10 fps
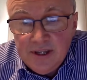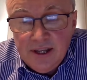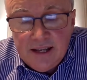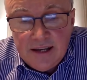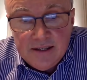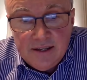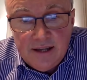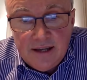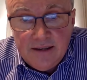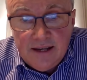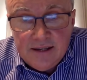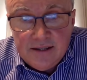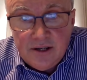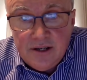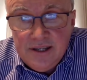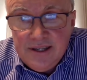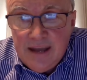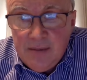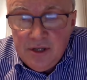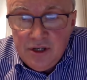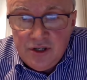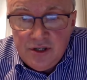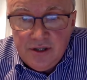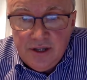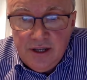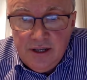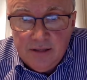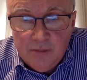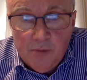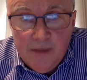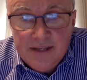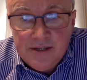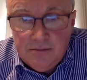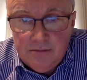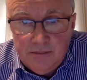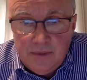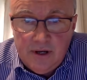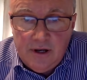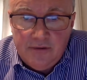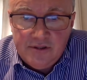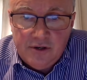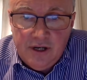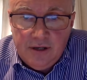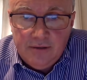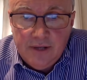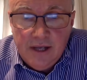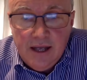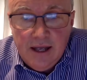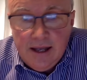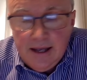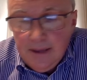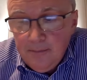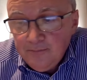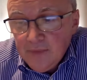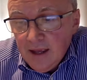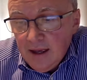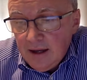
So I think that has that that has certainly damaged the the momentum of screening um,